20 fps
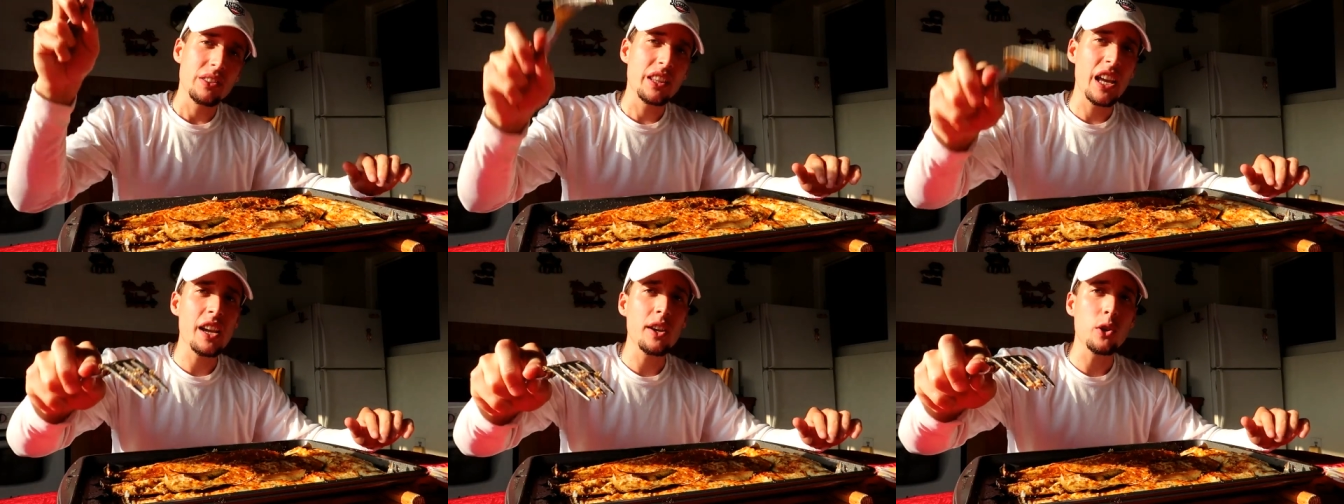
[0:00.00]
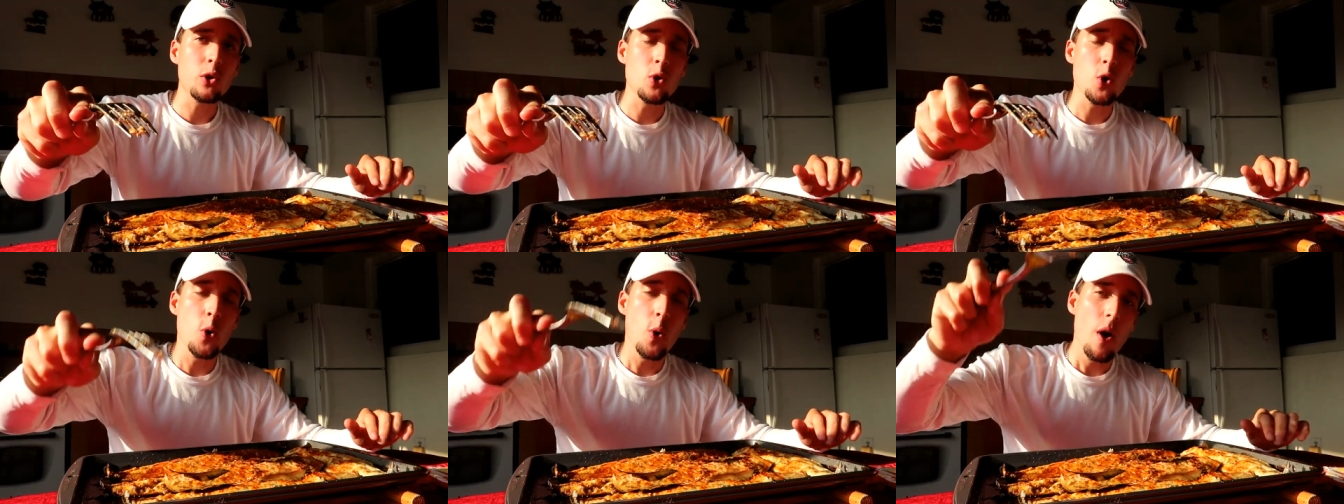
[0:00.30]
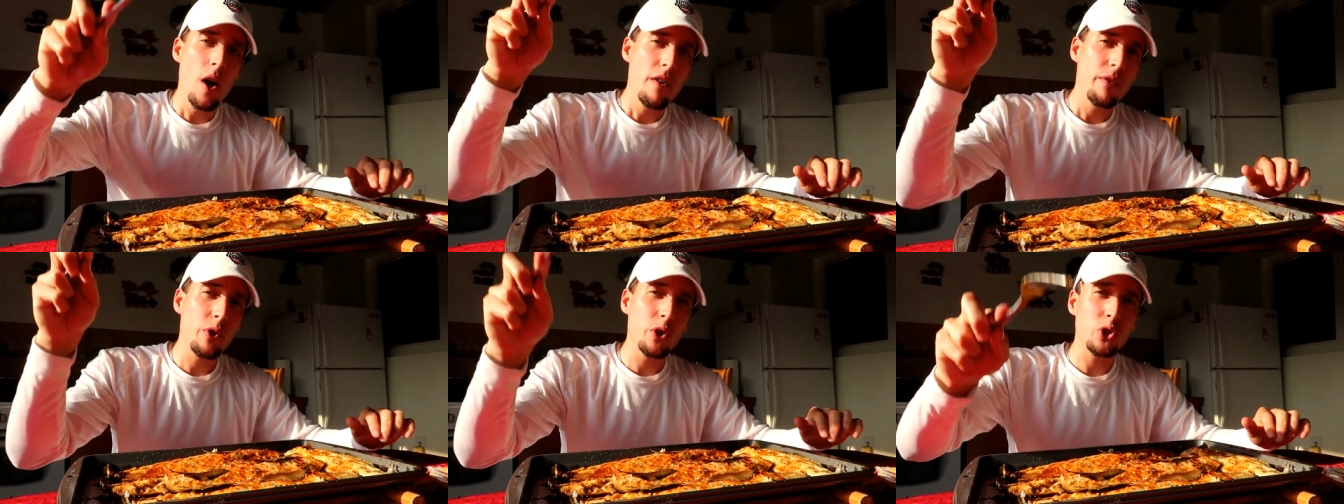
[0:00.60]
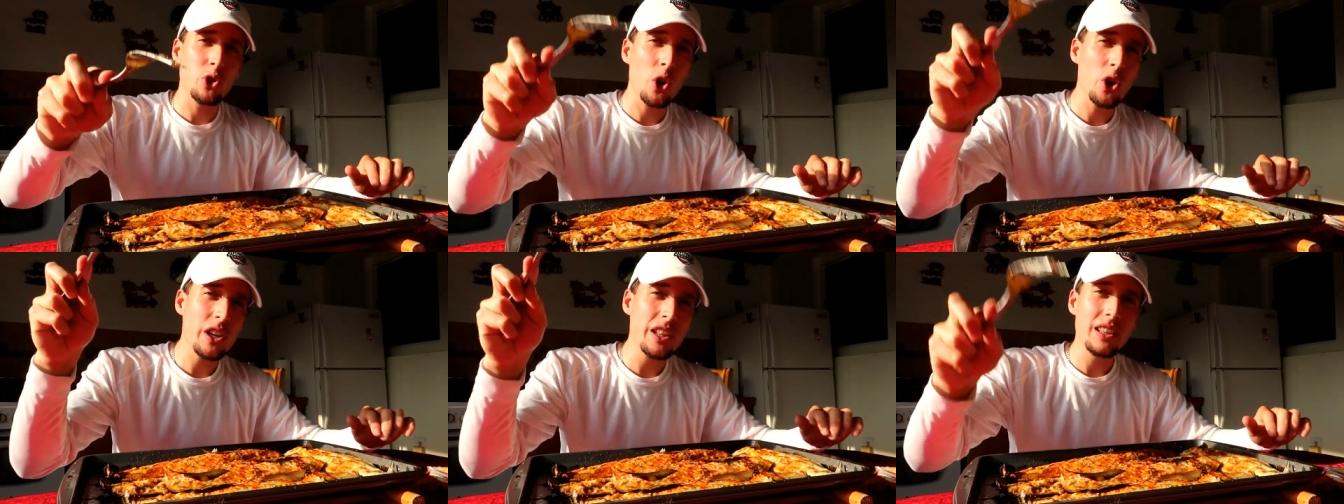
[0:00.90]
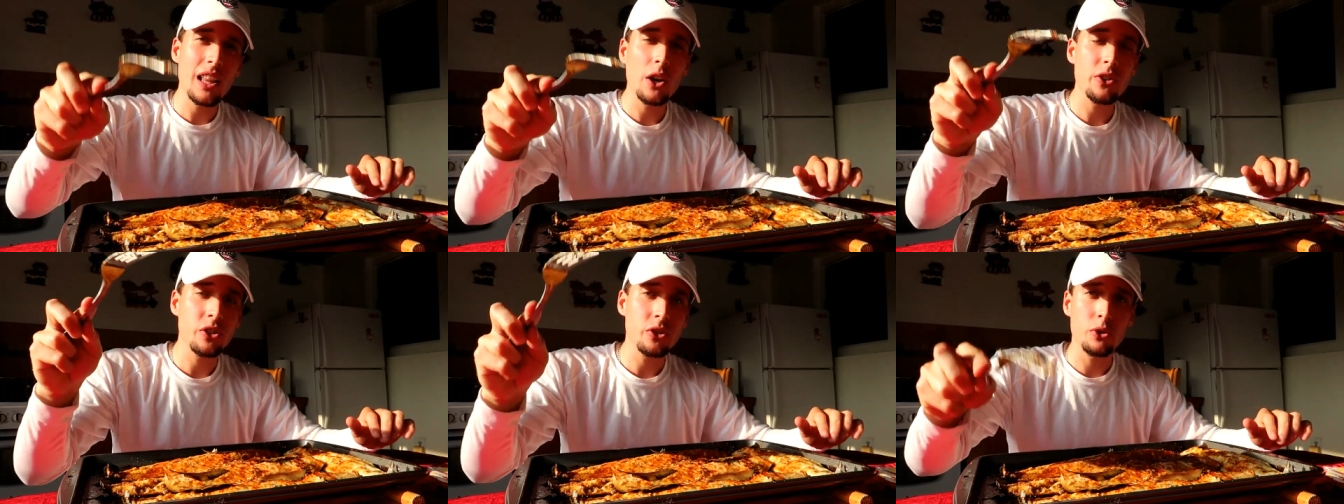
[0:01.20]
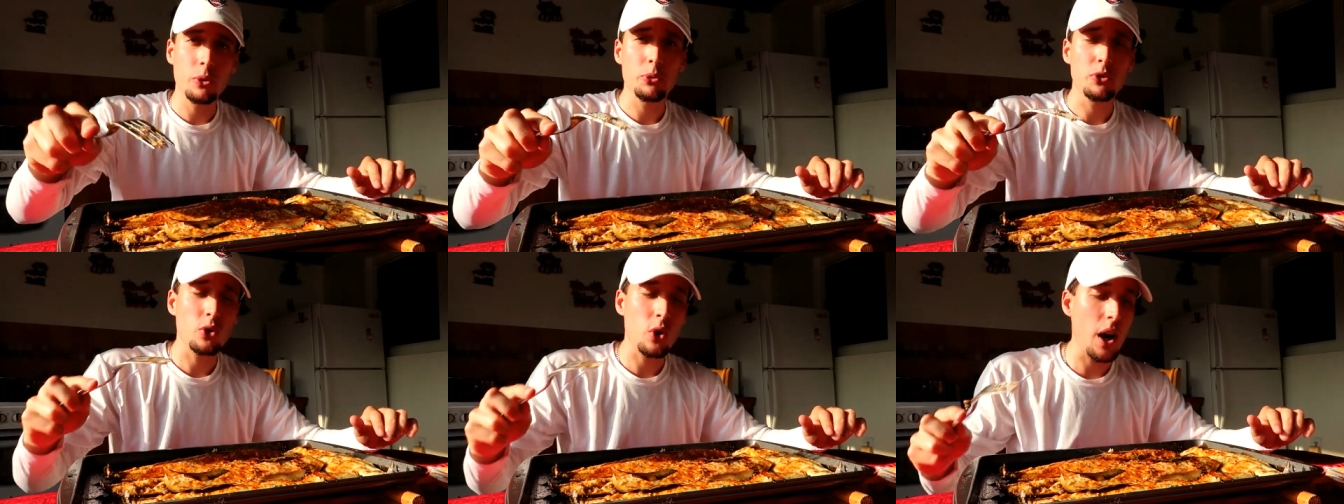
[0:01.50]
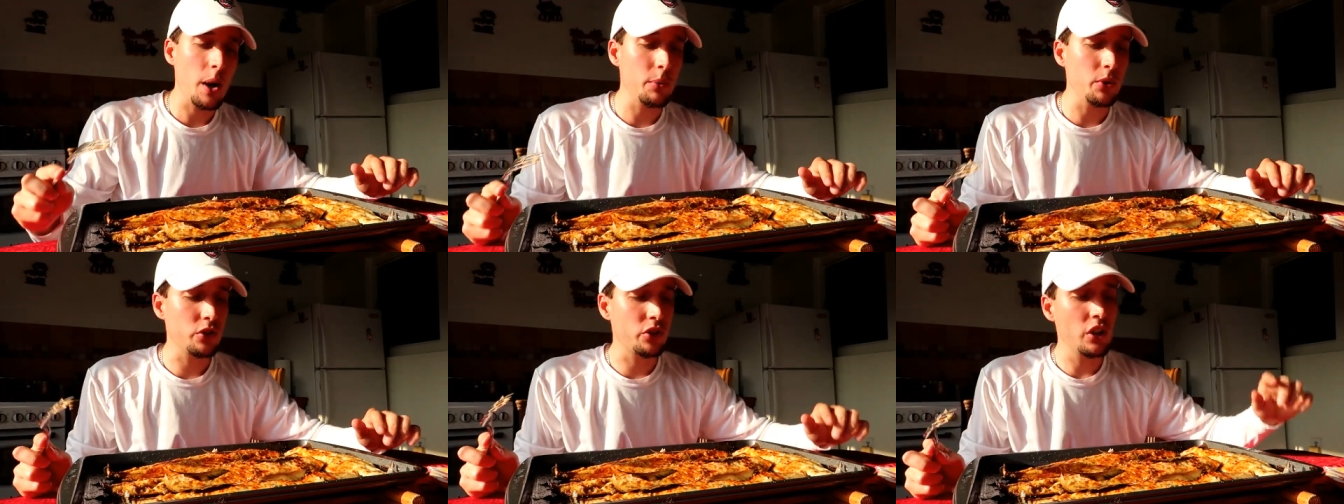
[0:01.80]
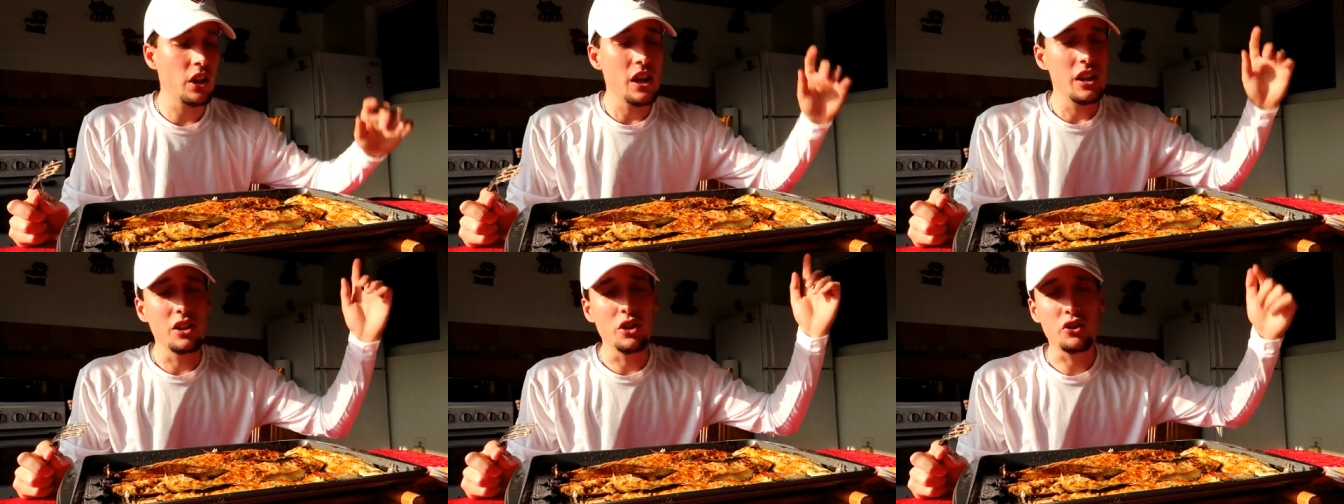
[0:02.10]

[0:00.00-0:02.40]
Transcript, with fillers: thank you for 30,000 subscribers